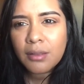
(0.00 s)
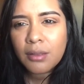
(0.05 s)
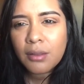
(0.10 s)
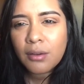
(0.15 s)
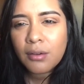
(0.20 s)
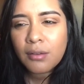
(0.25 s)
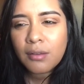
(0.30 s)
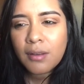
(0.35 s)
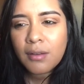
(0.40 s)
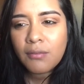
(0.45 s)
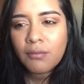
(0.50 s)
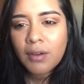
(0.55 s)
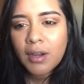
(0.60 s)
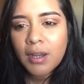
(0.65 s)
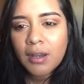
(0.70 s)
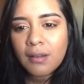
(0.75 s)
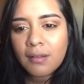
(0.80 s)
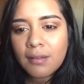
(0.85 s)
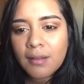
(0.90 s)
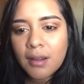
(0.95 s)
Thursday,
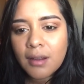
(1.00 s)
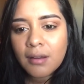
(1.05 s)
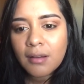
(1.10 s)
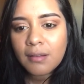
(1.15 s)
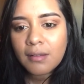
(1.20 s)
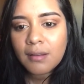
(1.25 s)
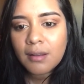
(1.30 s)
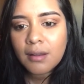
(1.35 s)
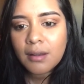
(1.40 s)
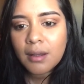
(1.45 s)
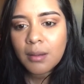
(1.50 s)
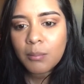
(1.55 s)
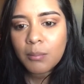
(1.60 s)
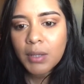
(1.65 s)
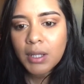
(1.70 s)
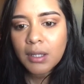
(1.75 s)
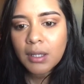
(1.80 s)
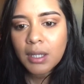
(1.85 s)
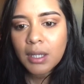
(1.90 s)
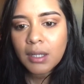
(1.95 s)
Friday, Saturday, Sunday,
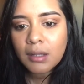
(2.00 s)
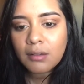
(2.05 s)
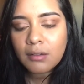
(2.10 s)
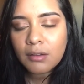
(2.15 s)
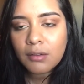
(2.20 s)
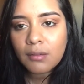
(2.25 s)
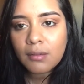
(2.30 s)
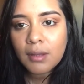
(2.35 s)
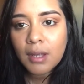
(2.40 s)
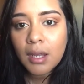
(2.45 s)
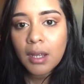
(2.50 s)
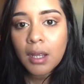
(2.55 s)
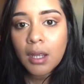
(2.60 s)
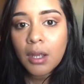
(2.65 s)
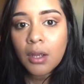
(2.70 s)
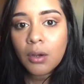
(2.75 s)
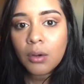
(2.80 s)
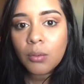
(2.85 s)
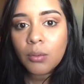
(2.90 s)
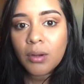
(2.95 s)
Monday, Tuesday.
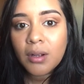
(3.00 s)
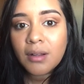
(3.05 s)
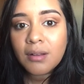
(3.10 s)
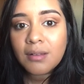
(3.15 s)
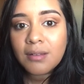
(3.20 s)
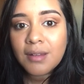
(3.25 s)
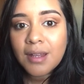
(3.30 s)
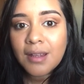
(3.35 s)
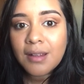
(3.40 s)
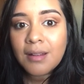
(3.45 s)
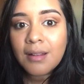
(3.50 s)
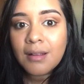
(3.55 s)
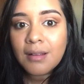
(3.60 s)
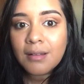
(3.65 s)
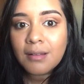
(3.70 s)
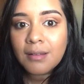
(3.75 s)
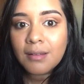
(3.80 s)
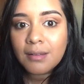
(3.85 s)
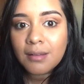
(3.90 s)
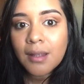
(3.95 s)
We're on day
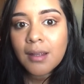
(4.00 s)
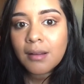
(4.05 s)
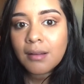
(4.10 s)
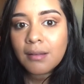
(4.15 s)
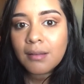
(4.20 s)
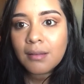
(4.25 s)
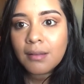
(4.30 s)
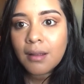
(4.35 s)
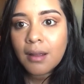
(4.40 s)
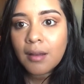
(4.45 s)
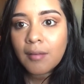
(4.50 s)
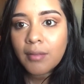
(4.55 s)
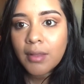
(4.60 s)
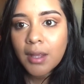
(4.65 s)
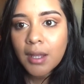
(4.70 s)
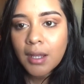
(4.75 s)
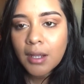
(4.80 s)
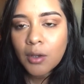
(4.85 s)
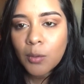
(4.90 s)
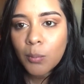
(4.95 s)
6 of
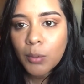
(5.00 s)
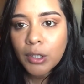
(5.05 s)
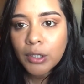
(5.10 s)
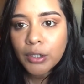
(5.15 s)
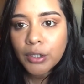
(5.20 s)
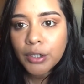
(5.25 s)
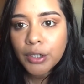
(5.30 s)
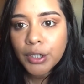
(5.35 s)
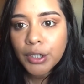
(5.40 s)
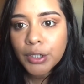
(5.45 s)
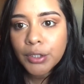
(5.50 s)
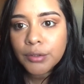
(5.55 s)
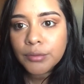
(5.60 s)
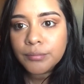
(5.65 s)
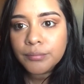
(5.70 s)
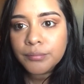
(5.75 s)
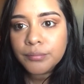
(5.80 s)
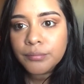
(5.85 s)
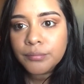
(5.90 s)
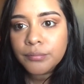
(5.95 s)
the ankle monitor.
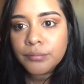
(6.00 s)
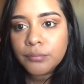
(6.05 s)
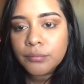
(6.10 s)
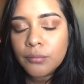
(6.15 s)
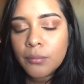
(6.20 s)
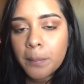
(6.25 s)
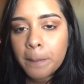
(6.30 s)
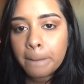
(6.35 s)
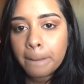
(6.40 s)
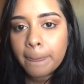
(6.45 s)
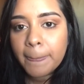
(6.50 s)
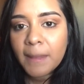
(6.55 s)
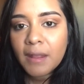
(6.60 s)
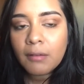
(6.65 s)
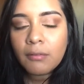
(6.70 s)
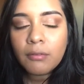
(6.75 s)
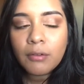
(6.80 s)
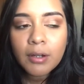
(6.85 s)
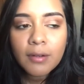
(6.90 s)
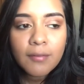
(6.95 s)

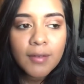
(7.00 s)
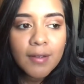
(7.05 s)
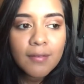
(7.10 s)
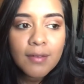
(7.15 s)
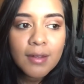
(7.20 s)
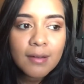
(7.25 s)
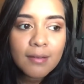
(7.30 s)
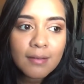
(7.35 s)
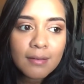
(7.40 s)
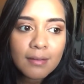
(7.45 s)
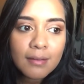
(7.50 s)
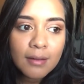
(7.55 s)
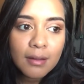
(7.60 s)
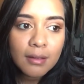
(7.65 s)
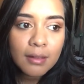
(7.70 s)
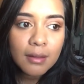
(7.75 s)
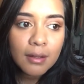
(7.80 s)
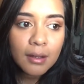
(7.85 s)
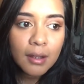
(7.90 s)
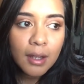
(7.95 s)
45 days is
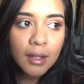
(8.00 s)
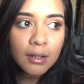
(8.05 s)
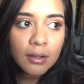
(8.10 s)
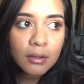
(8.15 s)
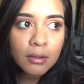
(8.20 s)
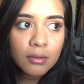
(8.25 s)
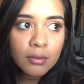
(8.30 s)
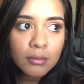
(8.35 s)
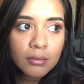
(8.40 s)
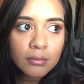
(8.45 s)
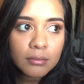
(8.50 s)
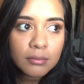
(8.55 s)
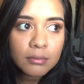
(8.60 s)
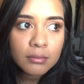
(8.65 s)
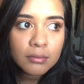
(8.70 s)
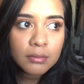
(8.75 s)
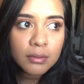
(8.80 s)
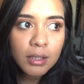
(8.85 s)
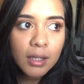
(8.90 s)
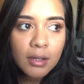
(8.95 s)
nothing, I know.
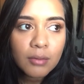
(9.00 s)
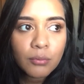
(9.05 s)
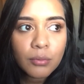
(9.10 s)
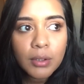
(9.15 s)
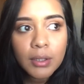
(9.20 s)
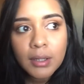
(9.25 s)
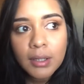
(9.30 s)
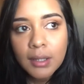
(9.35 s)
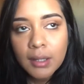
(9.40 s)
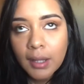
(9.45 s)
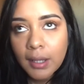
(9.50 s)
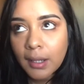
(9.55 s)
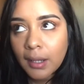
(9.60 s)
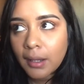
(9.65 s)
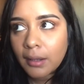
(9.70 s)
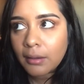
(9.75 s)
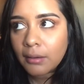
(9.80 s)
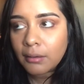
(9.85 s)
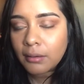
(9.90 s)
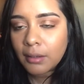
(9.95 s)
And really, like,
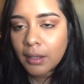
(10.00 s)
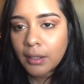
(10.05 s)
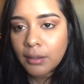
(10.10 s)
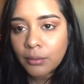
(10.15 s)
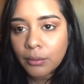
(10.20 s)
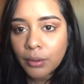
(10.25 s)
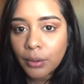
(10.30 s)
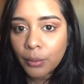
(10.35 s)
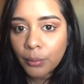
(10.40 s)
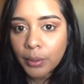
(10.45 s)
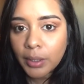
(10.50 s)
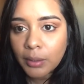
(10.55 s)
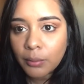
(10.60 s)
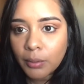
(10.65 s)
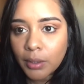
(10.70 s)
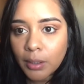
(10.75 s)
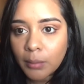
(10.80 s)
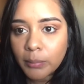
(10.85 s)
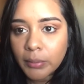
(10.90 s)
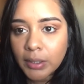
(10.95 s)
I don't go
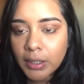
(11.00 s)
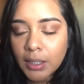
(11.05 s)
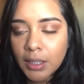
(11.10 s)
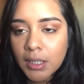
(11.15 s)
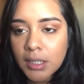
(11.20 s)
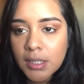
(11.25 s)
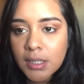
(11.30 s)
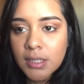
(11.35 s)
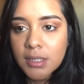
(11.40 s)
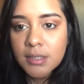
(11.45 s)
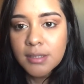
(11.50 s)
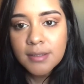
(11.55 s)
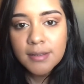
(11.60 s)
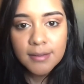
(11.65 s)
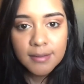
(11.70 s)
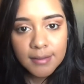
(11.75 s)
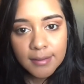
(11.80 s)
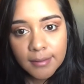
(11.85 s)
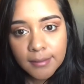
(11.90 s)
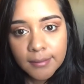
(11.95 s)
anywhere, but
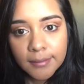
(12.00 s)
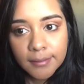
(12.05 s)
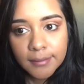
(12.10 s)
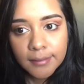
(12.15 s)
still.